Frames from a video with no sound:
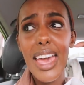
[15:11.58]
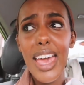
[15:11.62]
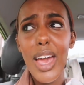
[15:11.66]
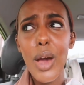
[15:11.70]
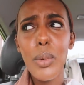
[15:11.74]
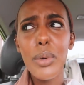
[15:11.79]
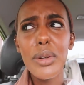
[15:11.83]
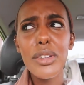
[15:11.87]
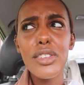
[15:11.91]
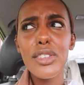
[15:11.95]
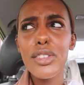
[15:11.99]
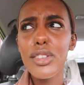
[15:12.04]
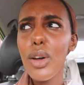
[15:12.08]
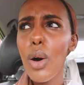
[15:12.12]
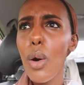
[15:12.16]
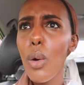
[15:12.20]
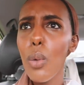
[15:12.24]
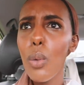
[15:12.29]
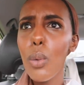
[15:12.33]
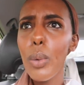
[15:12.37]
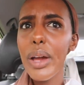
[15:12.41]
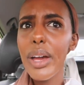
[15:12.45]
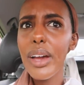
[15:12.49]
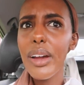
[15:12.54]
It was
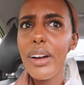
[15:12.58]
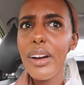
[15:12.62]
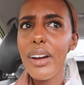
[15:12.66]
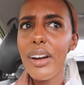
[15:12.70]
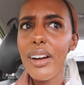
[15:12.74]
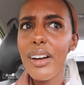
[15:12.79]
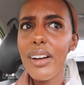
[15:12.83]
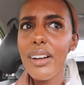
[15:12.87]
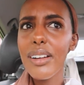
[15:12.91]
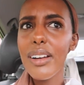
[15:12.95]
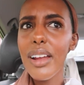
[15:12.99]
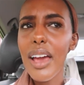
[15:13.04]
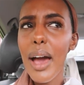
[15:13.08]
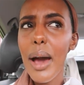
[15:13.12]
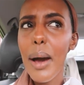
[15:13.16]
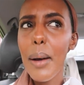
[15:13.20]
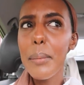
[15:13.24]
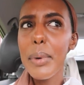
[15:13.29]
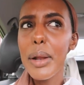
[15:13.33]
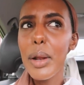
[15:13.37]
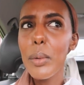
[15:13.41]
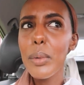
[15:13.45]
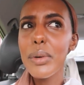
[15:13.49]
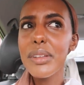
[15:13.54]
so weird,
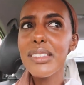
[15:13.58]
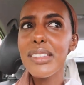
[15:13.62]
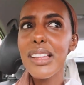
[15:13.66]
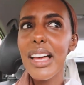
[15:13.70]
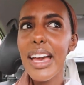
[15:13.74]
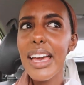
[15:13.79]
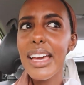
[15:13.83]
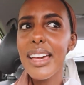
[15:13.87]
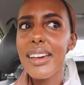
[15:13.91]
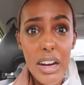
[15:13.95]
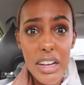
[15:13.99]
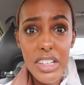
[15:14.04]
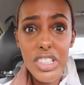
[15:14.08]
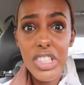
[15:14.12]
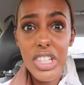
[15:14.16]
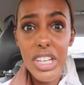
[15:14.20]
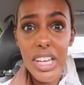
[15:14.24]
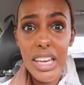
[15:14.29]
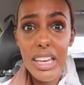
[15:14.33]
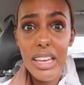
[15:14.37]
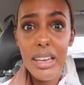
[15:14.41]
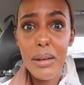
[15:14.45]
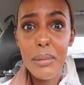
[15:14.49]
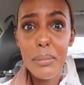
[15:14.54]
but it was like
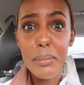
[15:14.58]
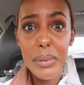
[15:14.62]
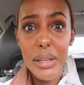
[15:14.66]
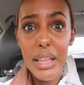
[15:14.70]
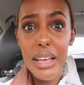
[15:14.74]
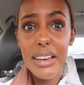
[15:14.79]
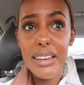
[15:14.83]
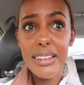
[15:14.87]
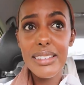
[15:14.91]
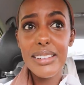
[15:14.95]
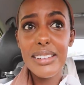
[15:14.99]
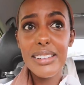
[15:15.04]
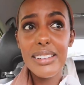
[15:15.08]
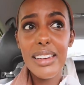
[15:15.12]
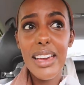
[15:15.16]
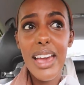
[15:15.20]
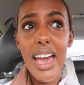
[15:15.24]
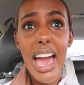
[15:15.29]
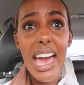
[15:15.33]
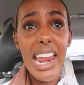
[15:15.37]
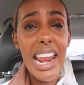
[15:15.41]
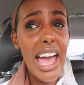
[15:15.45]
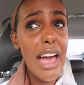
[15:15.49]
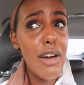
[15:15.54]
gushing blood.
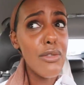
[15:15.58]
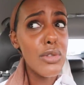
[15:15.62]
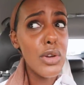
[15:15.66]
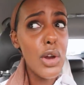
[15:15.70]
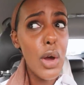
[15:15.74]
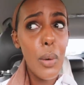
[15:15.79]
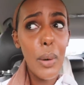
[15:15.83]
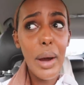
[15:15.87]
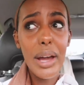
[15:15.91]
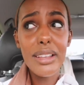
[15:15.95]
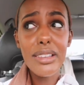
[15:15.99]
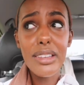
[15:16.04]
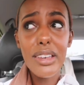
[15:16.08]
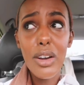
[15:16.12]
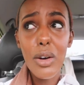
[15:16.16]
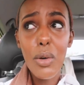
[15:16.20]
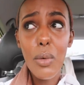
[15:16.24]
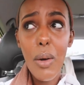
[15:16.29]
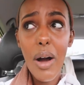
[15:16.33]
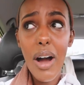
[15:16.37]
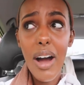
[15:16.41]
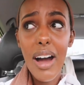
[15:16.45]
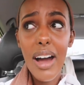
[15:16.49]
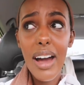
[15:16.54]
And I have no
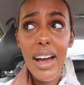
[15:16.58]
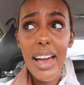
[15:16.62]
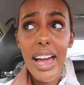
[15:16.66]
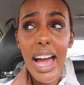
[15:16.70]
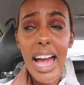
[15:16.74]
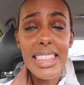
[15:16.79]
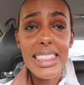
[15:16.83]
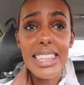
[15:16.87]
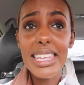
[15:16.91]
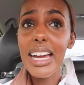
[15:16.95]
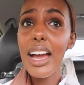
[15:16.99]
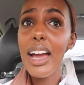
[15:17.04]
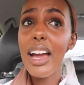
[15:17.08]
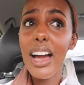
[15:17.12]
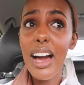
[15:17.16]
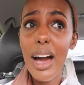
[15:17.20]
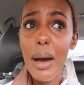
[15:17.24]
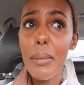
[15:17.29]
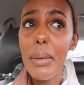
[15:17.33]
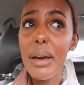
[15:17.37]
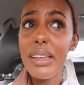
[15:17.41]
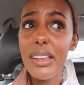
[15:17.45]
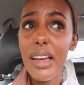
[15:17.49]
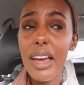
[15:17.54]
idea why. I think I
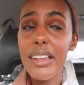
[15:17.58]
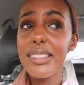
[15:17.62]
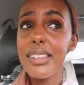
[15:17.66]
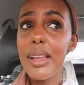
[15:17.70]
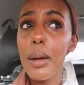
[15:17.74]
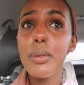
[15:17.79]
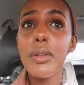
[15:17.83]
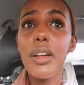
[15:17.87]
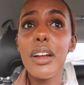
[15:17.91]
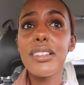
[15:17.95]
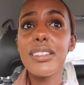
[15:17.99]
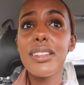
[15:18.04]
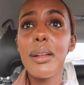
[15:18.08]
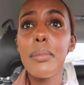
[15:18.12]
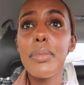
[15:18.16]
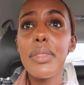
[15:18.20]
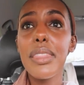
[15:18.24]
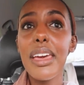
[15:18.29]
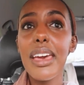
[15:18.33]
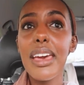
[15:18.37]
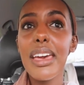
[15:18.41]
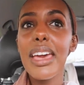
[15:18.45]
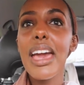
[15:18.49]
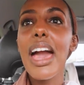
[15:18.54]
cut my, I stepped on
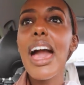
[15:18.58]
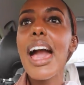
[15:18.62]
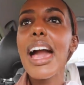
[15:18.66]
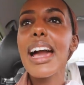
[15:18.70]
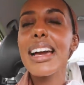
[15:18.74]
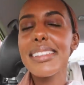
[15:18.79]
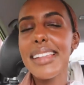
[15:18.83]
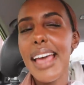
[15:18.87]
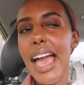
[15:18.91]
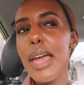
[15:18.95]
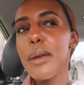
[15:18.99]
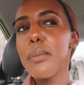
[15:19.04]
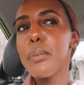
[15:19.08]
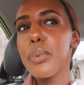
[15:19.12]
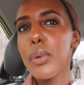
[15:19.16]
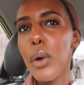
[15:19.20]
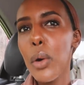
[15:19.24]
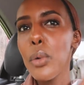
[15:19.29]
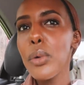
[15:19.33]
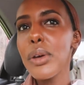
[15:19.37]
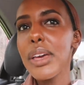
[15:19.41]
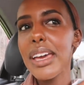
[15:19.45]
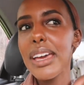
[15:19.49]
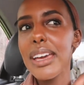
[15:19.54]
something because I had
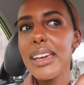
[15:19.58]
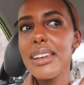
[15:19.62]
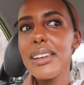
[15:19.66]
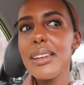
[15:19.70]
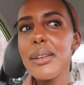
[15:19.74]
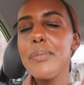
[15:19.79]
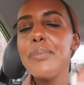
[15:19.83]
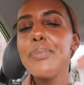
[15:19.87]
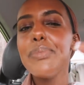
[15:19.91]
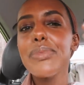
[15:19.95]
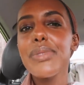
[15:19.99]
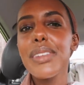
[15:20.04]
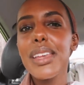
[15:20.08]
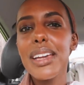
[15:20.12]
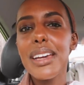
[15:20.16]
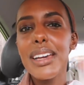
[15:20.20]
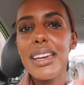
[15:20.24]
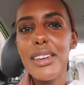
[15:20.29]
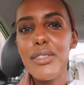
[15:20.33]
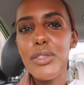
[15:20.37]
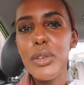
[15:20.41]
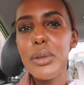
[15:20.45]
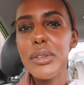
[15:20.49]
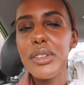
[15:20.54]

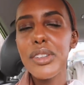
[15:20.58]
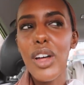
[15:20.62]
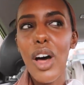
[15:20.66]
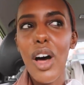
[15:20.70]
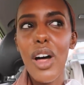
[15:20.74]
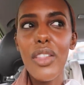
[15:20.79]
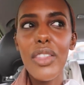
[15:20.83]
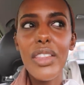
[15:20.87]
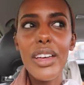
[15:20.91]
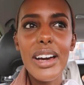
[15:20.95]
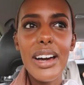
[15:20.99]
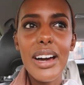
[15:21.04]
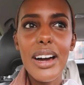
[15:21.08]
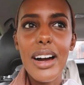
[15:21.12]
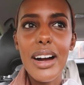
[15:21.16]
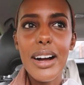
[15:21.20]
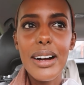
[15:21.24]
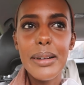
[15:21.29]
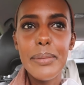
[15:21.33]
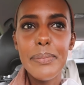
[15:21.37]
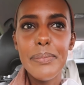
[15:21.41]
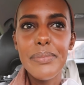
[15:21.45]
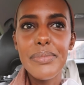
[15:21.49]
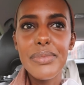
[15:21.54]
broken, if you saw the
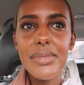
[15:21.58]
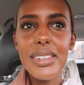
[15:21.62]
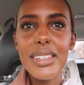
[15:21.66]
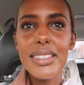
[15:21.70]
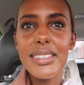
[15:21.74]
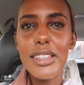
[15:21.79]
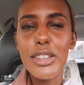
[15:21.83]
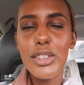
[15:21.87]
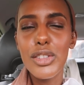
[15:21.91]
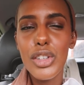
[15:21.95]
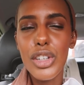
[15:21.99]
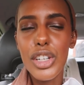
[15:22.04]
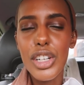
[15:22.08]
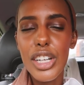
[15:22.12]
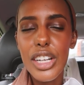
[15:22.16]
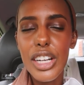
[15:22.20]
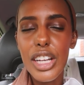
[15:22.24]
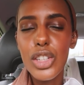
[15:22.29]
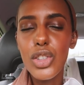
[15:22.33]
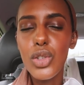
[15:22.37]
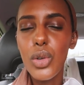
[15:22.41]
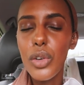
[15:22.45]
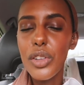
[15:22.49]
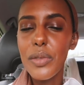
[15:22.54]
um, Sister
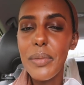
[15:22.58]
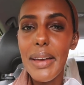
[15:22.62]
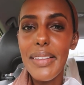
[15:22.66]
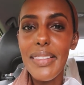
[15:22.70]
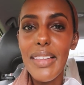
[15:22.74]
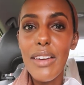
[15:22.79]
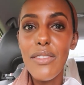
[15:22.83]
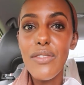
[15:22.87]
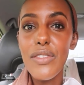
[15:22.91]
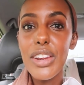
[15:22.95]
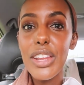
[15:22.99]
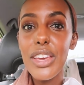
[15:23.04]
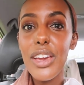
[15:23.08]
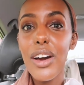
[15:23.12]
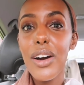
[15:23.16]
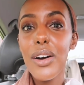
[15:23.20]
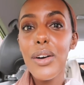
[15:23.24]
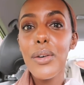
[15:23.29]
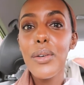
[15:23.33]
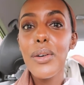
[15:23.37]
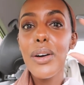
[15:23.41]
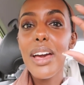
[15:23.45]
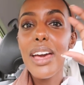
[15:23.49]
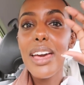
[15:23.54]
Controls My Life
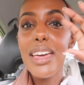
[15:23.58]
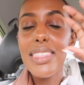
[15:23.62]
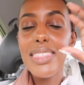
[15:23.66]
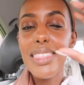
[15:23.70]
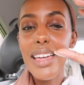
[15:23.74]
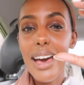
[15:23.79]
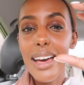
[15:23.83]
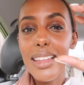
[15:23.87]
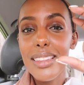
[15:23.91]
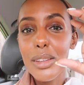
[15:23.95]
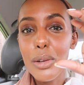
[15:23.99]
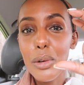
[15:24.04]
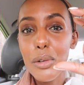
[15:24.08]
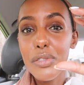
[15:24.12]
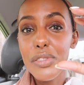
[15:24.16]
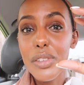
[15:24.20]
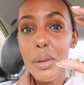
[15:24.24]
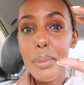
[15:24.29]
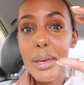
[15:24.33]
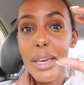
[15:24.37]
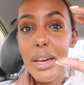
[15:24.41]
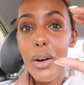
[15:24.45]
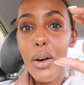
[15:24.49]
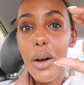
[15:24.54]
video, that little
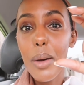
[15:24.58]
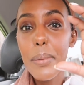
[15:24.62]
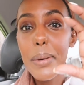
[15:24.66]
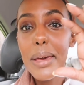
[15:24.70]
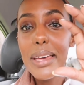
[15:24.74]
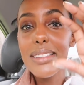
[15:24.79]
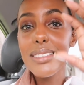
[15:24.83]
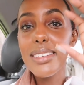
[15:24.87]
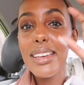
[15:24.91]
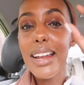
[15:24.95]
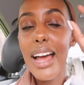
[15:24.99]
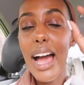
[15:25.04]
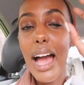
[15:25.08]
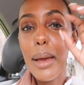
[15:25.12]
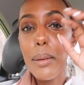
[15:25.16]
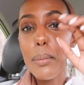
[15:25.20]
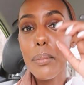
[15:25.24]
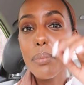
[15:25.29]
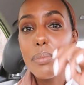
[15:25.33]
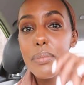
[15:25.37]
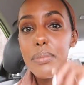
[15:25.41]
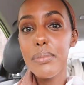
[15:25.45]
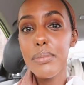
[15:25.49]
flamingo I painted, I